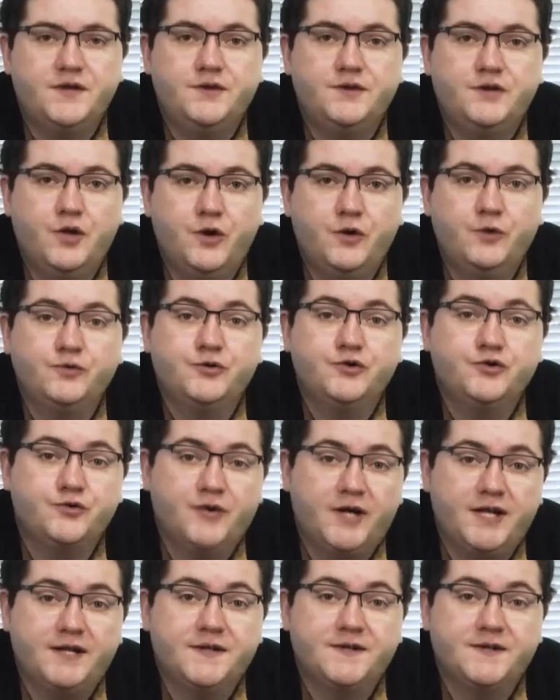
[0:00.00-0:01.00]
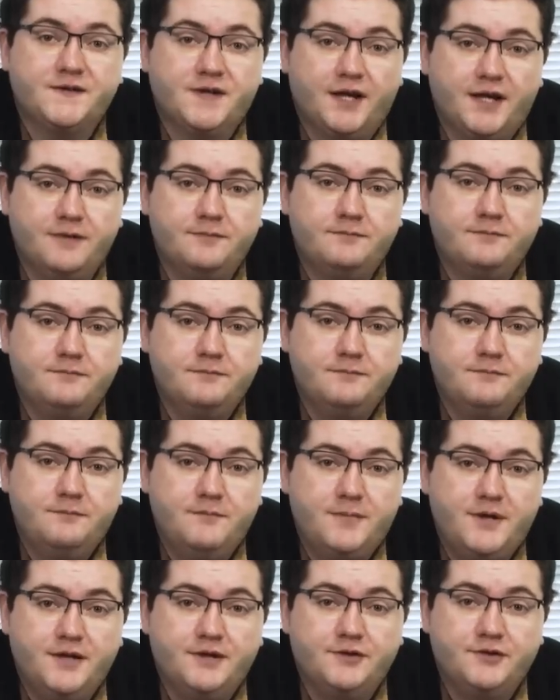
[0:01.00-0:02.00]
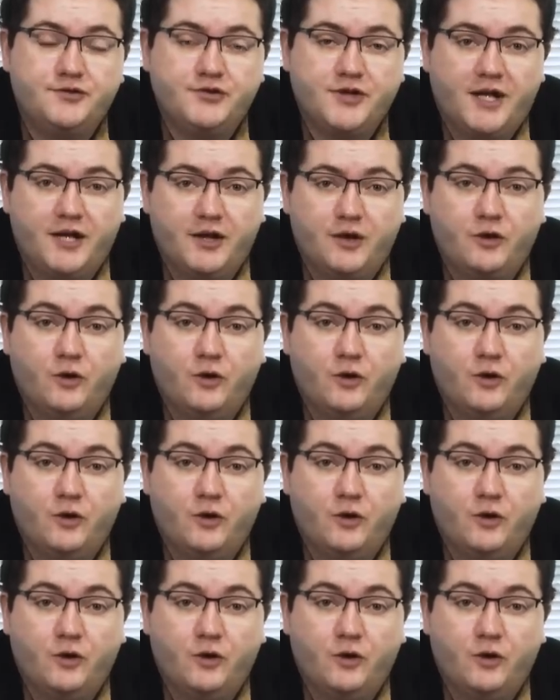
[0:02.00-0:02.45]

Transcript: a known training site in China